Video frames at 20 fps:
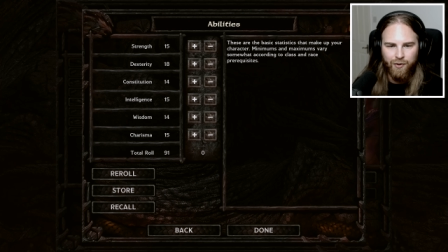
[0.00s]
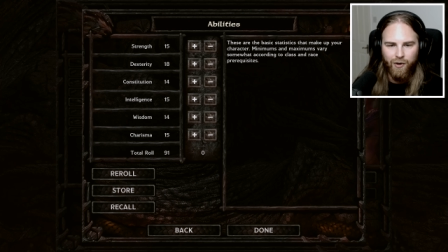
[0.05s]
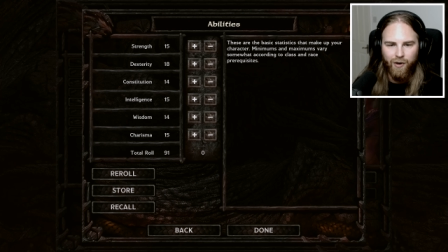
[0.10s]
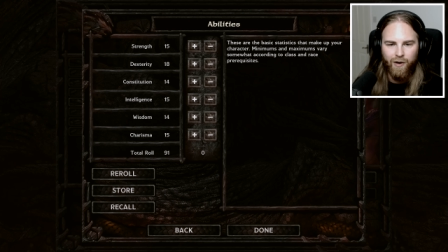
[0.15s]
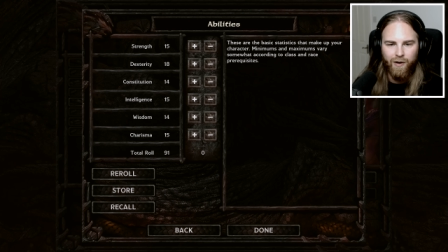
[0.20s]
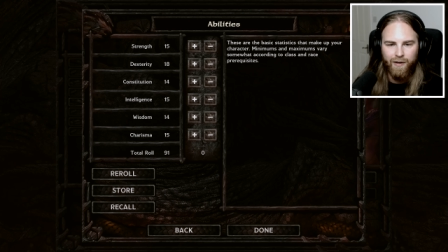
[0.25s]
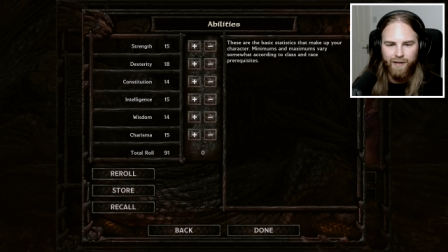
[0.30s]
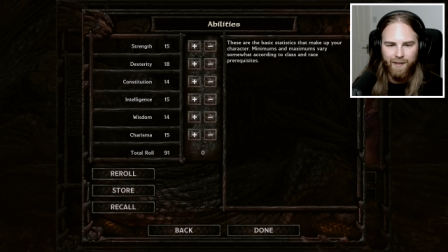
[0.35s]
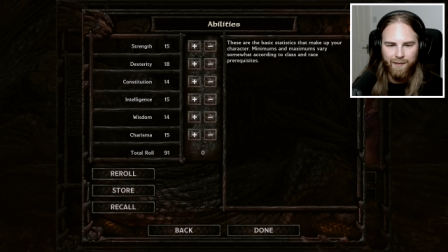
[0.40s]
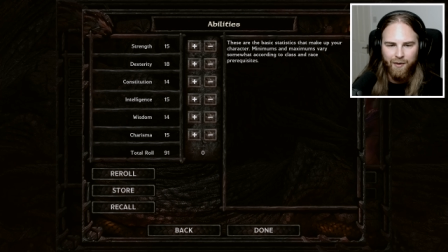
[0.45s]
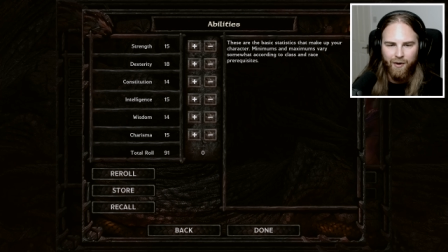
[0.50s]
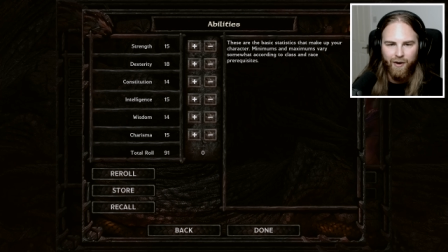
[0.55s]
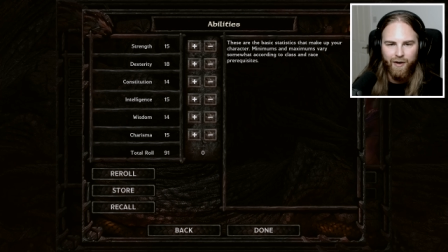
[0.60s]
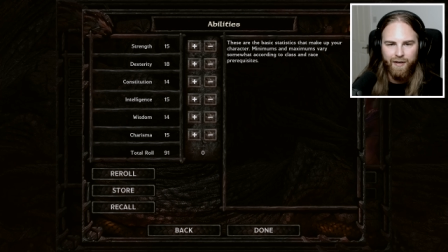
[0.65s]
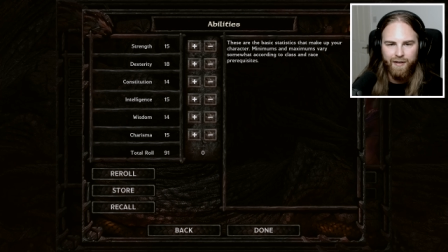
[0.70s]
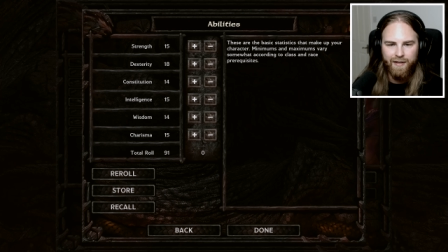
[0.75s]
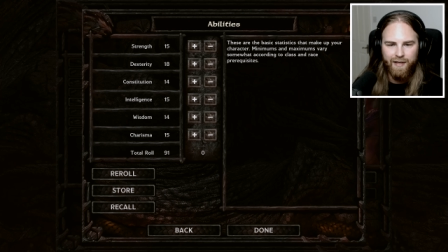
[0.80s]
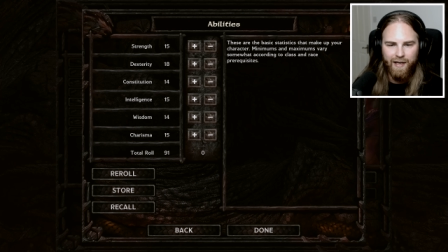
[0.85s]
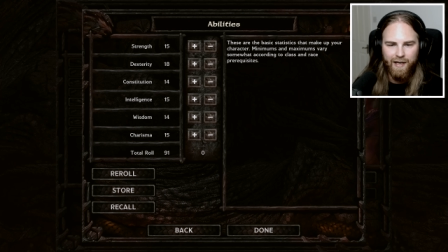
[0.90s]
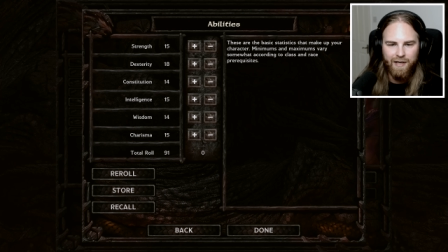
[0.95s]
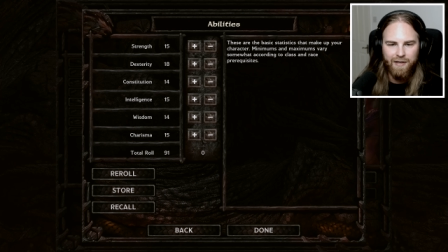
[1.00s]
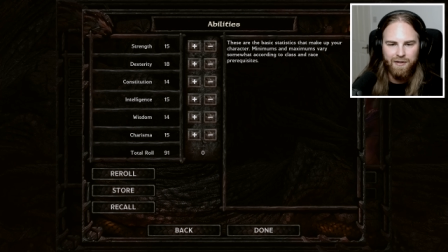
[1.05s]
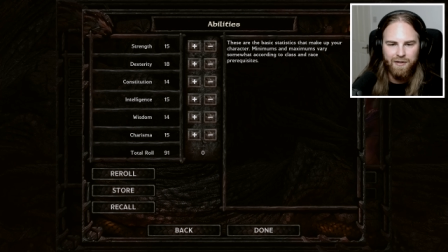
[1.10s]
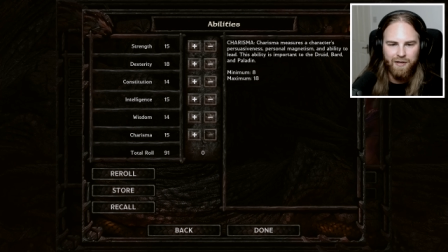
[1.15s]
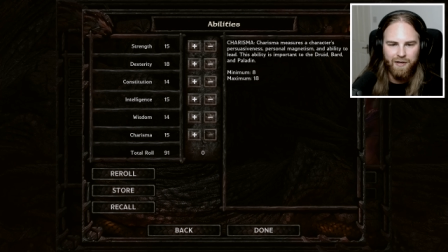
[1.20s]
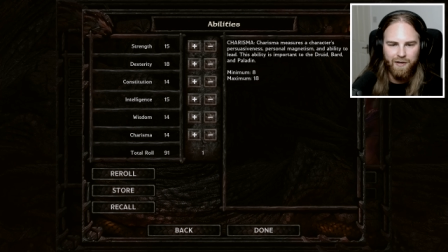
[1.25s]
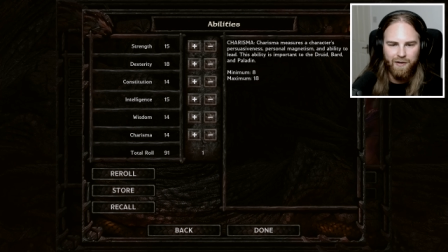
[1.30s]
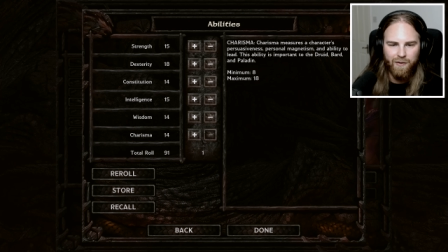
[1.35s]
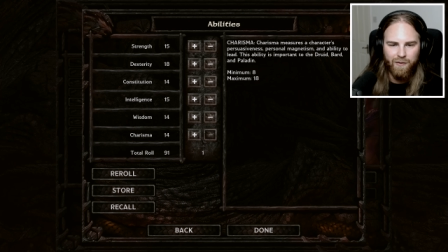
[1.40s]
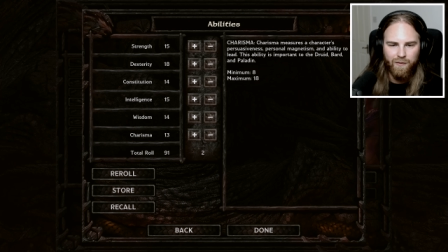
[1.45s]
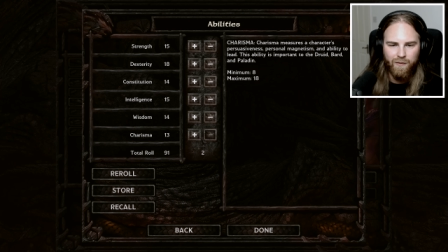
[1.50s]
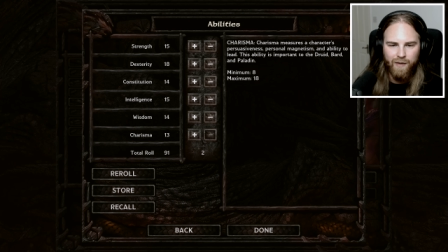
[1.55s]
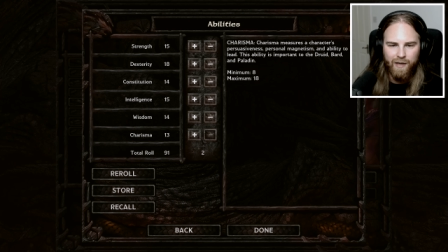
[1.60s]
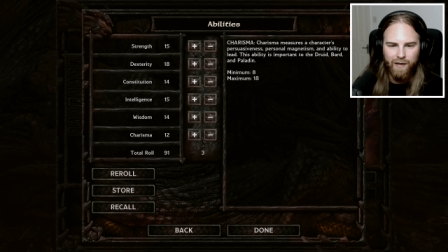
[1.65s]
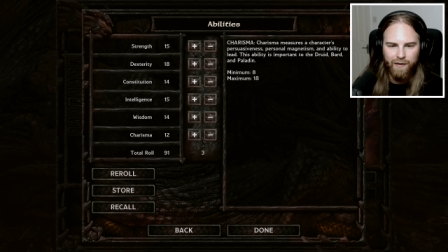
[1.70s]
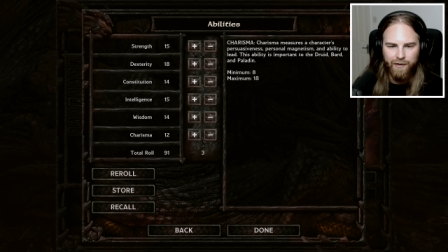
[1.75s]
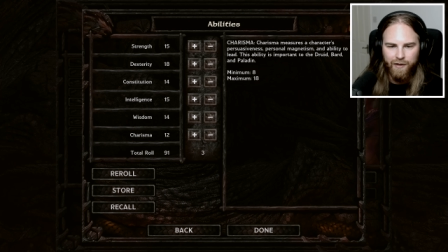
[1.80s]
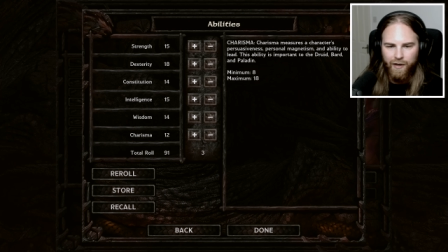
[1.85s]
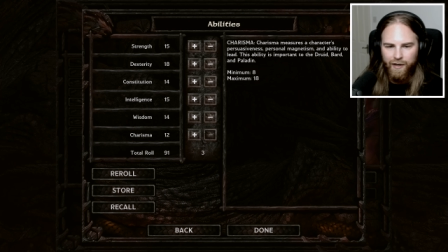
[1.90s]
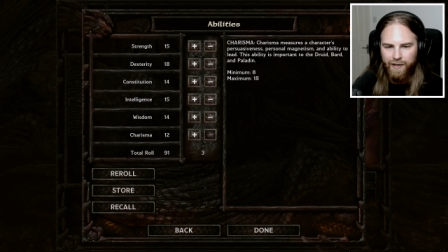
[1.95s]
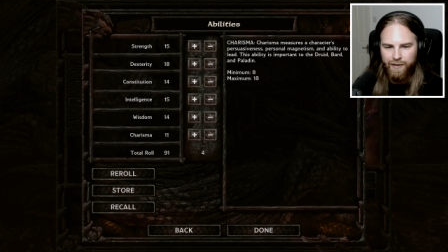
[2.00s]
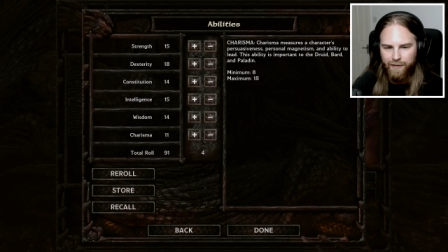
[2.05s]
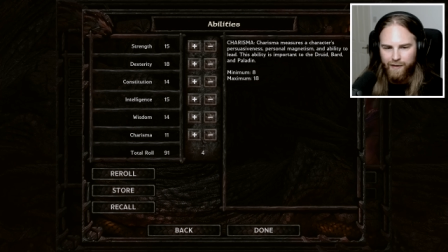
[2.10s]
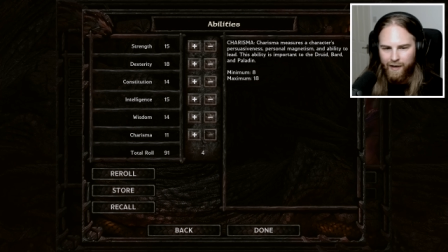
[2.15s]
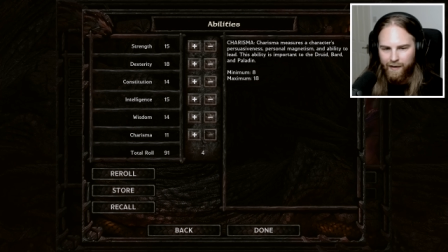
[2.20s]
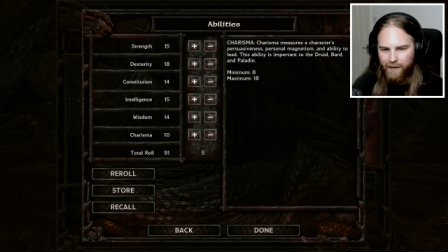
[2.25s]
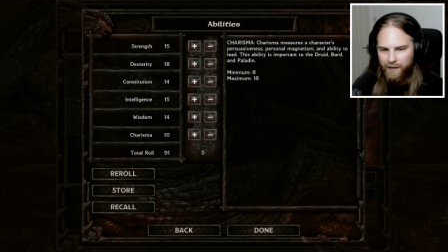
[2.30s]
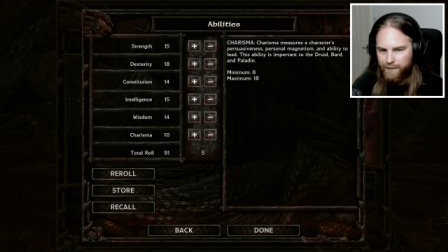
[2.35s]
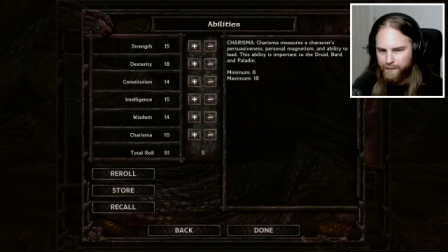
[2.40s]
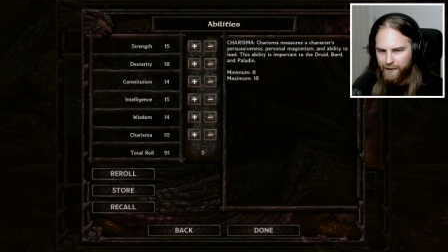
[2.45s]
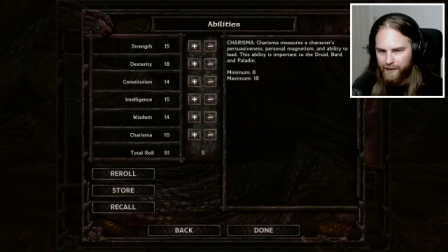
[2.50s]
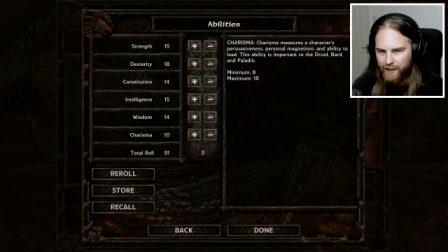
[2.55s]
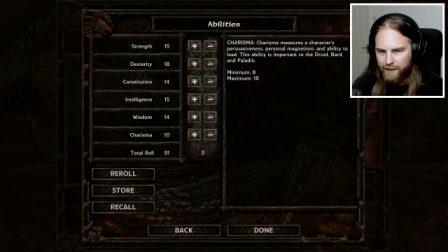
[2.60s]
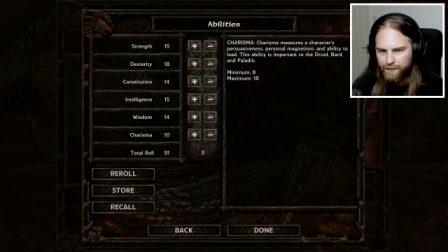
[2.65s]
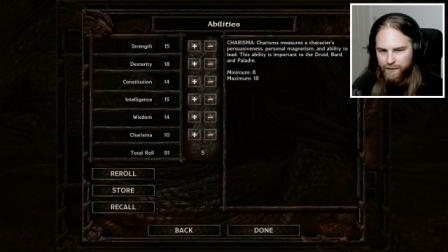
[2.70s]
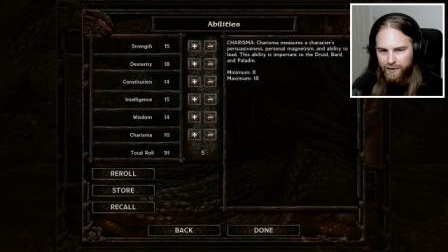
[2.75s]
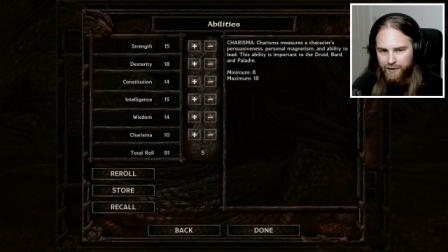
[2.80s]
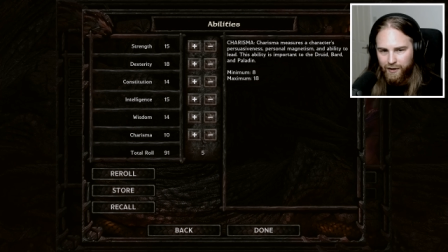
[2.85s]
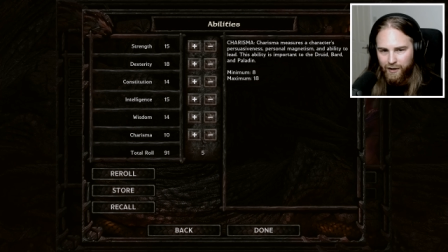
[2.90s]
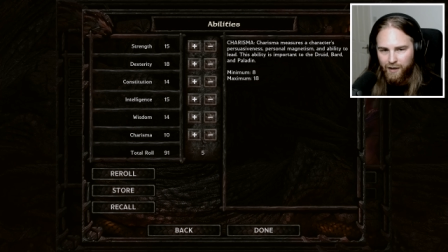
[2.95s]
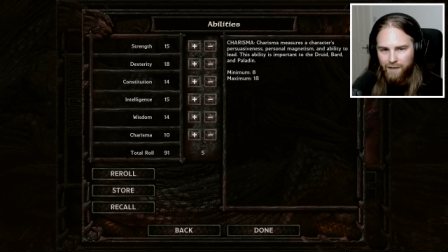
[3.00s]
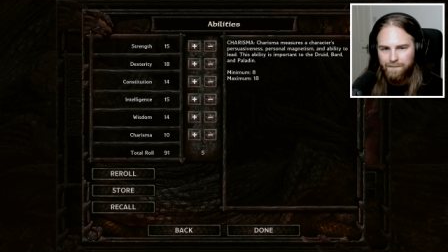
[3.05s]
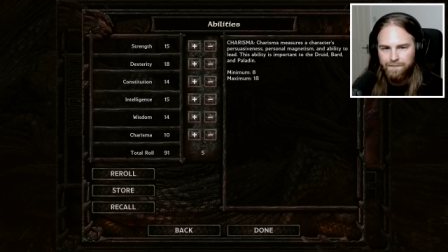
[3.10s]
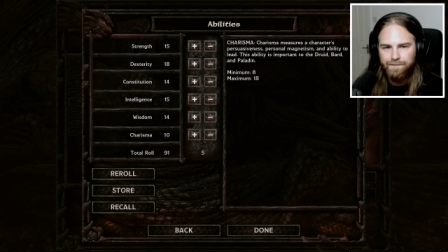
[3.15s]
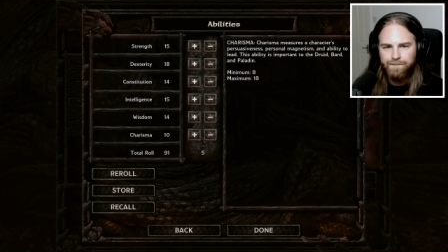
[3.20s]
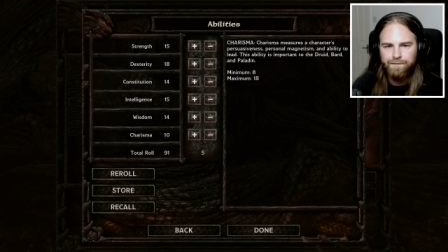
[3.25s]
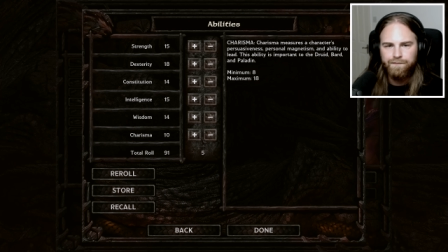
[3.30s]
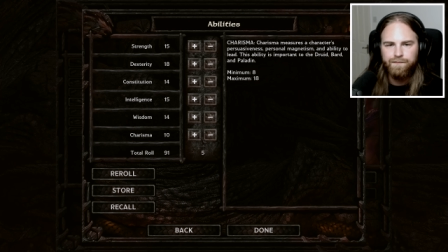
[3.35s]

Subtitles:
put all the points into, well, not into charisma, that's for sure.